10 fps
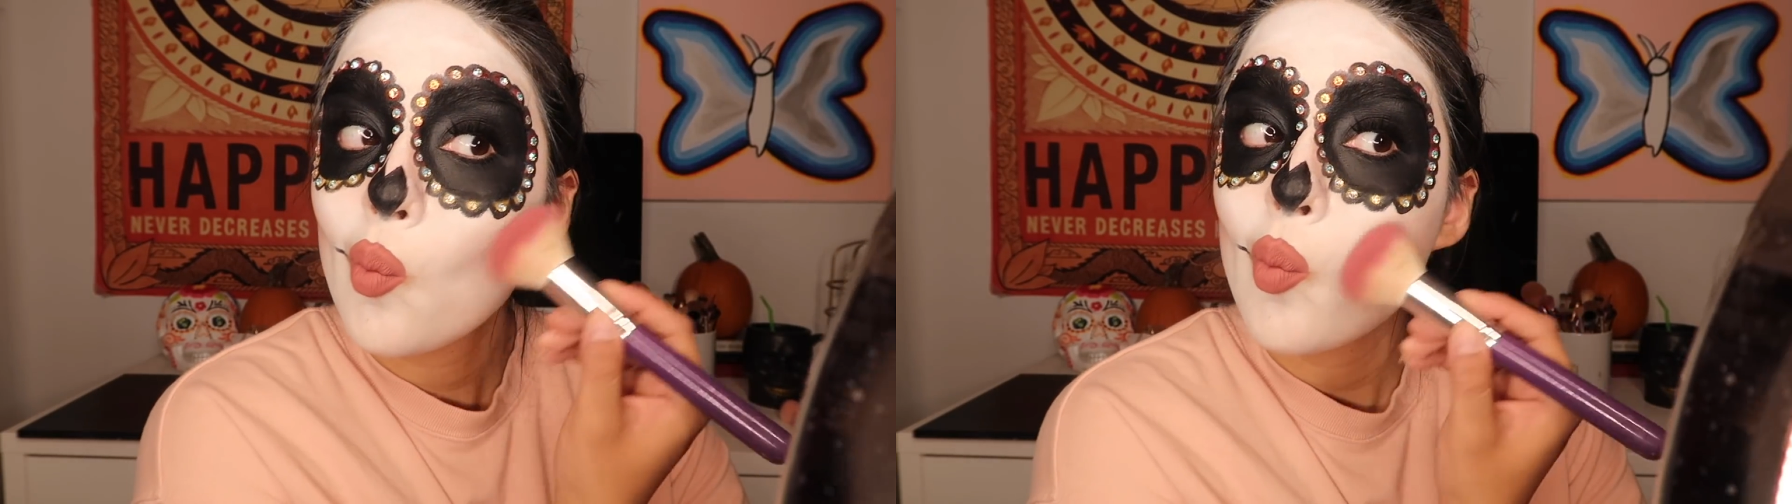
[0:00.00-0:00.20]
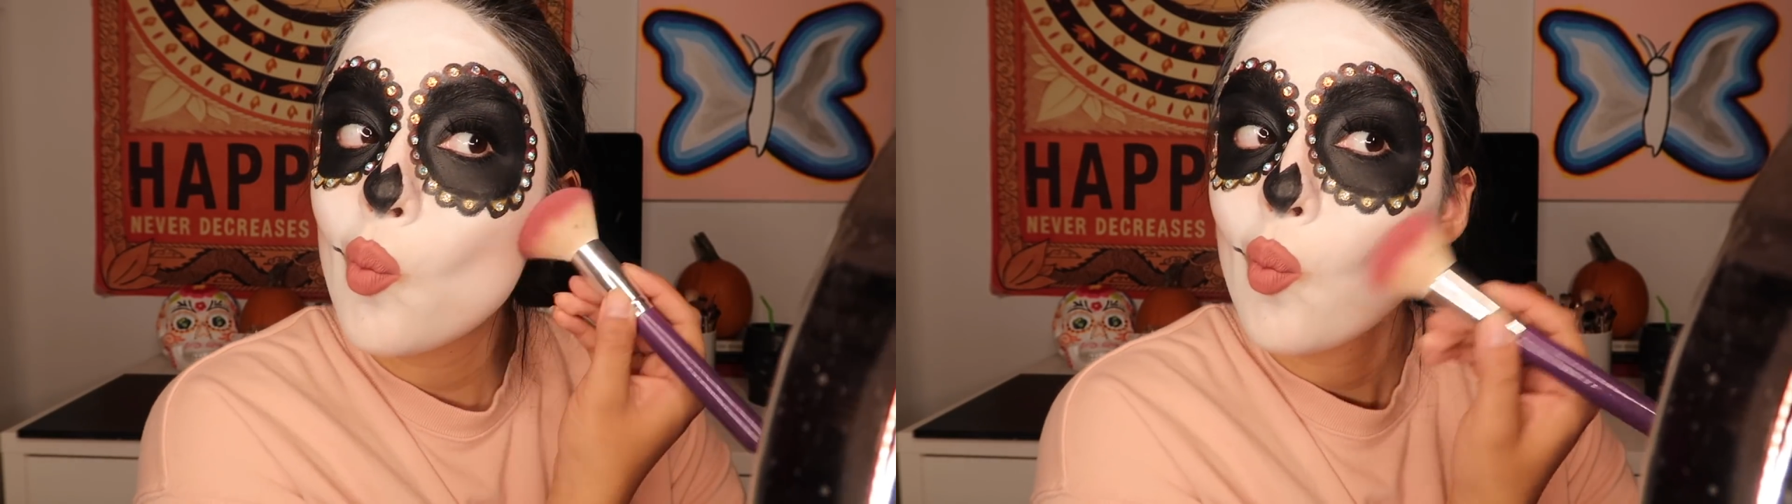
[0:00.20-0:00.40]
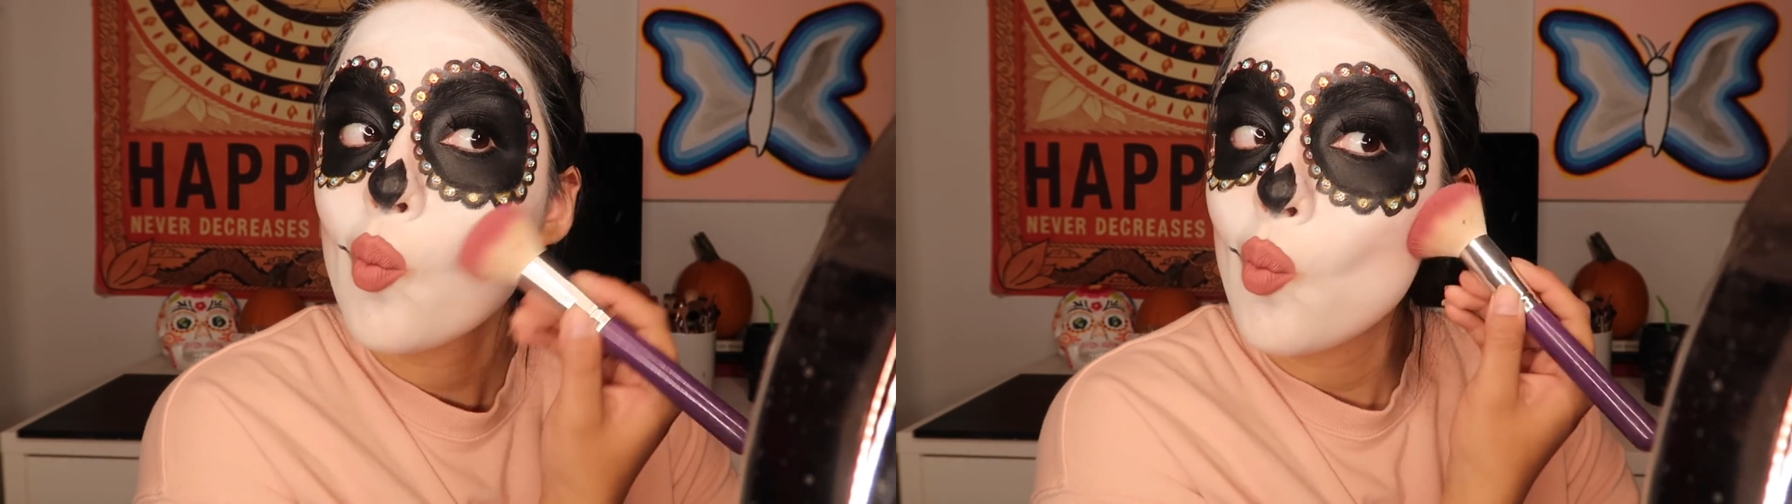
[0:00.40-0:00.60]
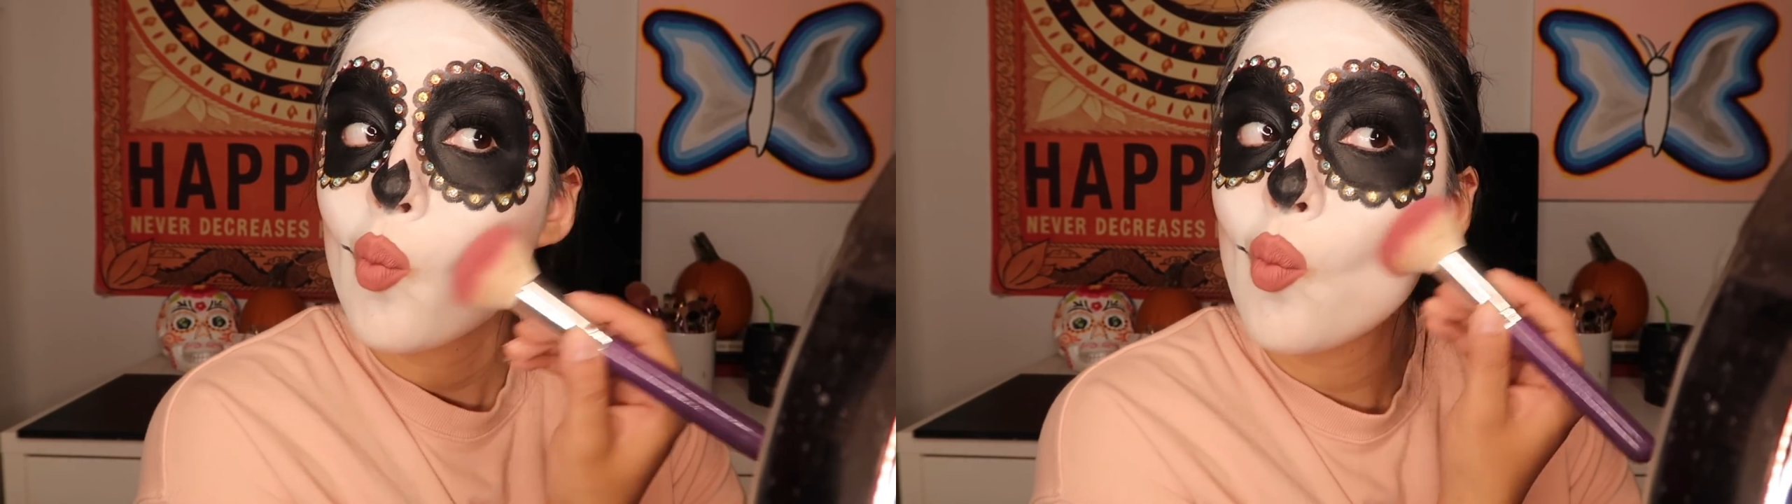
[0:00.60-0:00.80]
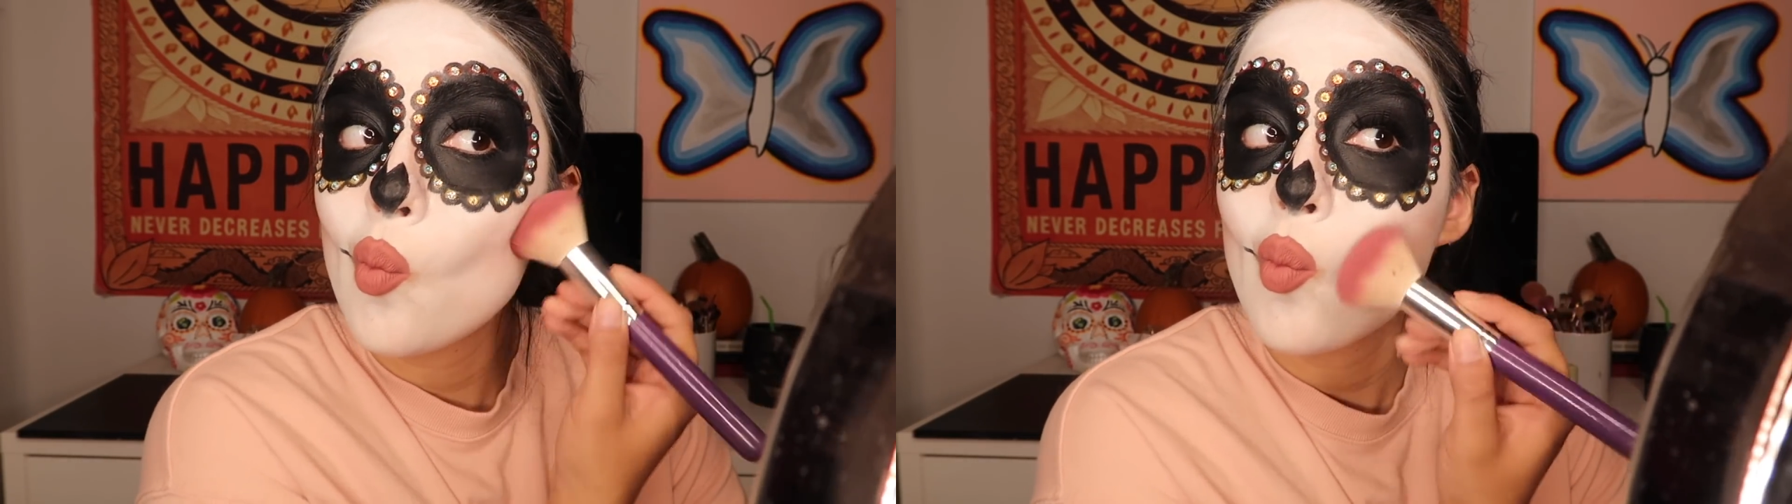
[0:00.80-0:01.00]

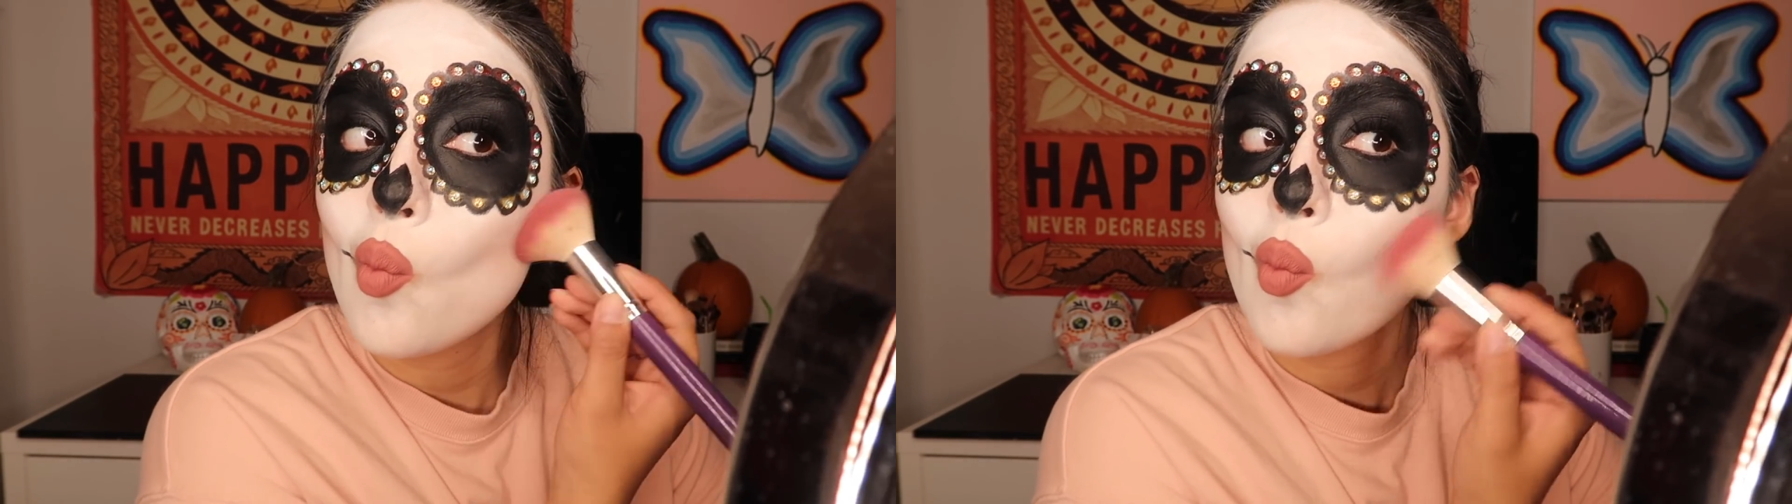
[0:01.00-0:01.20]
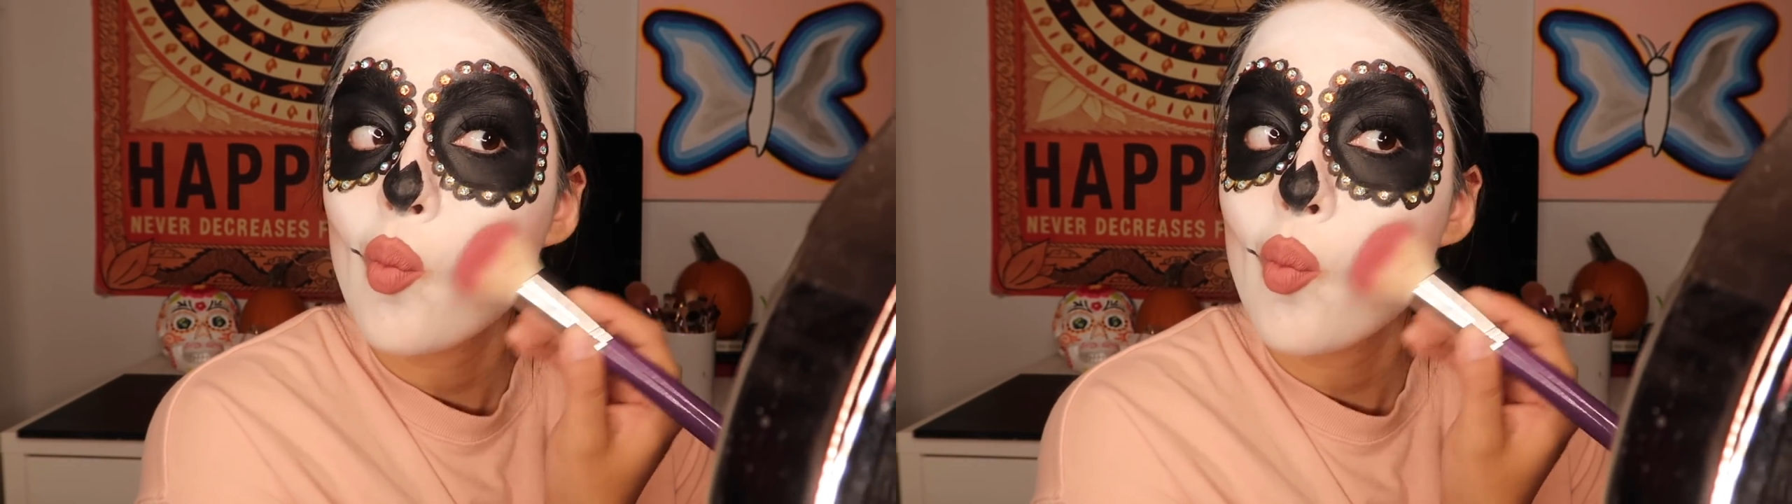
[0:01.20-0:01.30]
I even